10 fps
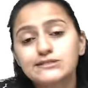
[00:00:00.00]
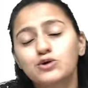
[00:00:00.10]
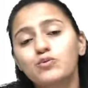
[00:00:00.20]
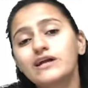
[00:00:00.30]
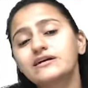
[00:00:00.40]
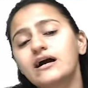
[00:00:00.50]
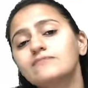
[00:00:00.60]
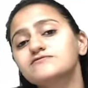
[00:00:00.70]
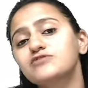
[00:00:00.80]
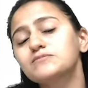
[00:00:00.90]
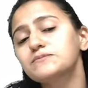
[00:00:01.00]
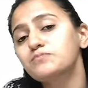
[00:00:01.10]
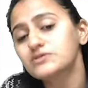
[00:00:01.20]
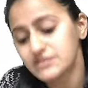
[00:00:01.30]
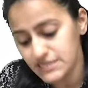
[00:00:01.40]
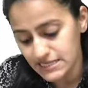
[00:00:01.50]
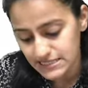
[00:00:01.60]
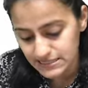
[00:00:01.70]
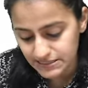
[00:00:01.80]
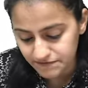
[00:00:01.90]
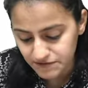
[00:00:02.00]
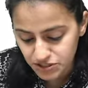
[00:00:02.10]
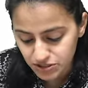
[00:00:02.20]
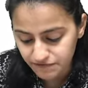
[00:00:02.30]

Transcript: So what comes from the posterior division